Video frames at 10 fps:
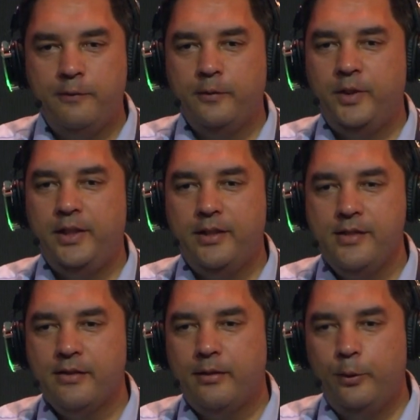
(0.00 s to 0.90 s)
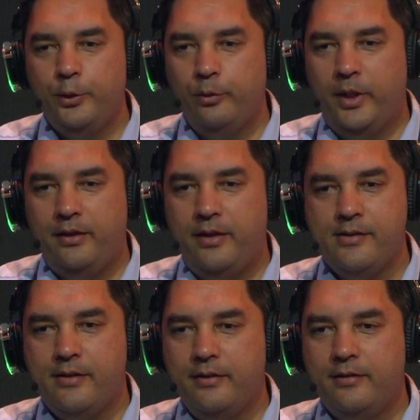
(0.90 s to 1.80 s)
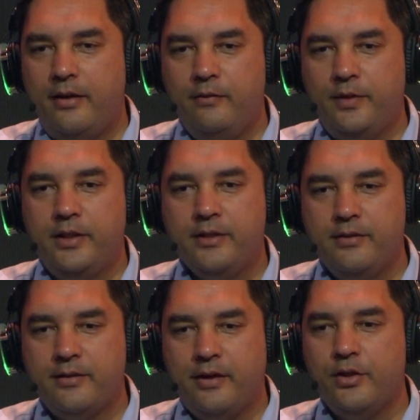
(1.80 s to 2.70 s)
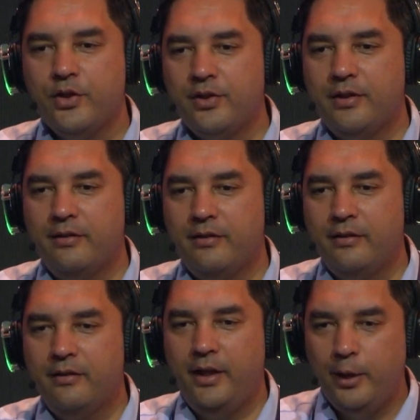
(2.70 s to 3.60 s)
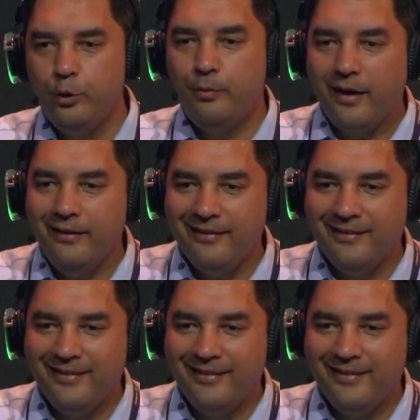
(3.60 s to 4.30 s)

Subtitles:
50 years ago, you had less than 10 vehicles registered in Dubai.